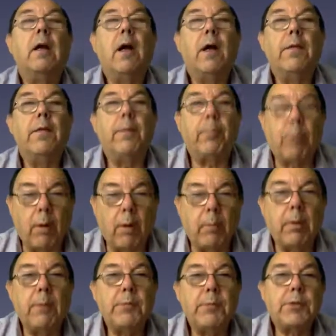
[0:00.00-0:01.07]
and the
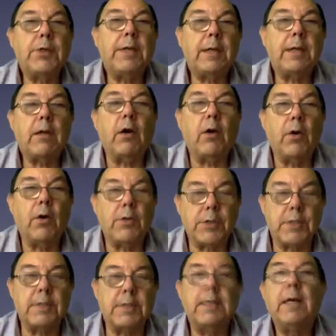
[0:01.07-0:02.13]
problems that it
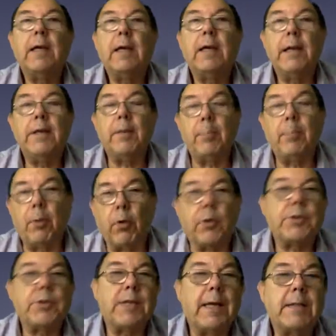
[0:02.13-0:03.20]
causes in the
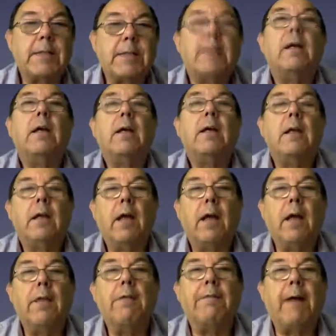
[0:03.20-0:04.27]
process
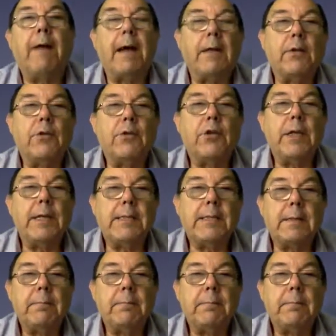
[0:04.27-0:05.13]
and the final sheet.